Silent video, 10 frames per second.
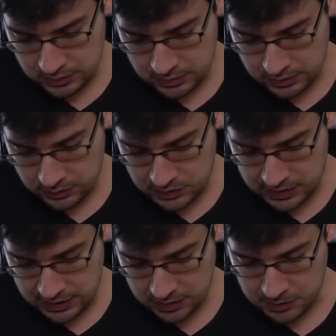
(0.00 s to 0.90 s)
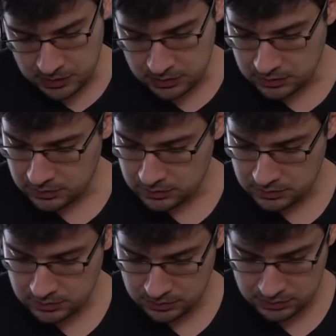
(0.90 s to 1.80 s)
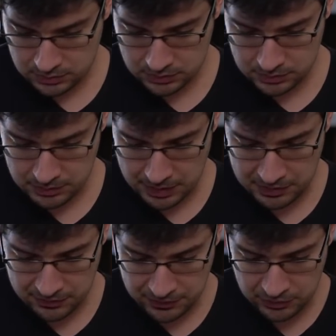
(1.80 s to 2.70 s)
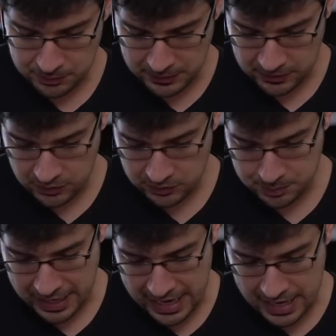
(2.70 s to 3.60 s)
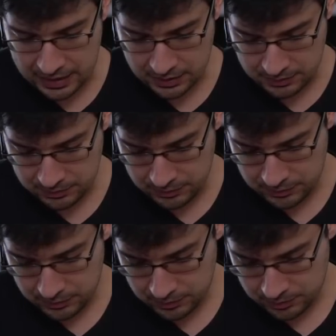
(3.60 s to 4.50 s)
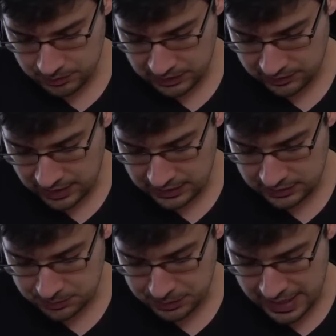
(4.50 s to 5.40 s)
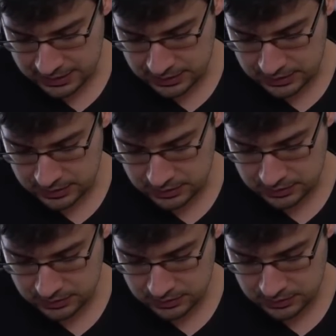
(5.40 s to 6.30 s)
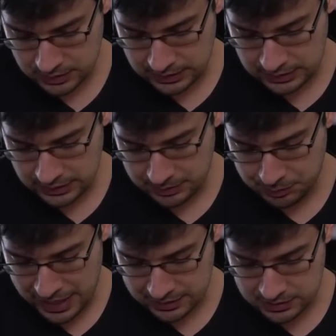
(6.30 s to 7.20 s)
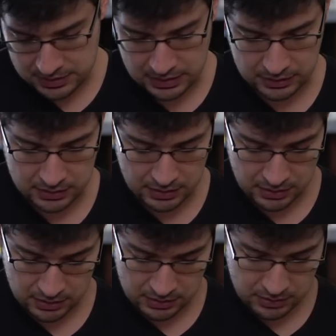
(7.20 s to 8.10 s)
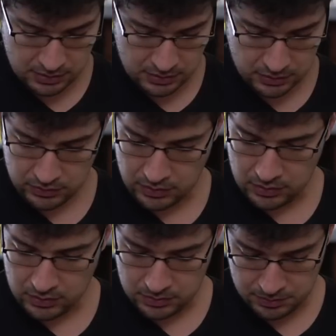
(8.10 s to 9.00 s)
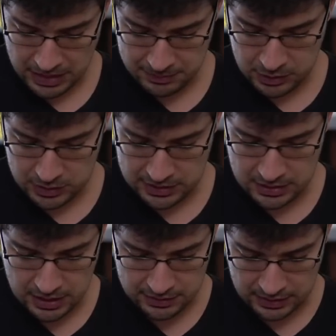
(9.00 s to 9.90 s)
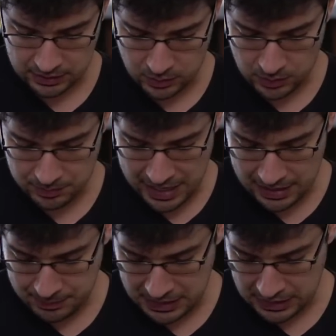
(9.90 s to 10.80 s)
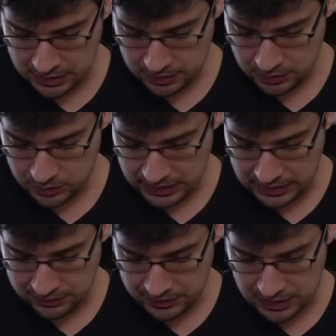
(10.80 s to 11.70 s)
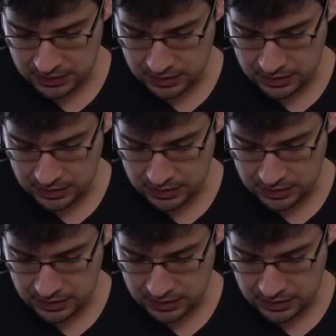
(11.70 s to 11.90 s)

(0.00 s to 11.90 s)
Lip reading: it was terrible. Maybe the first video is bad because I need to practice. I need to keep practicing. So maybe you did nothing, or maybe you even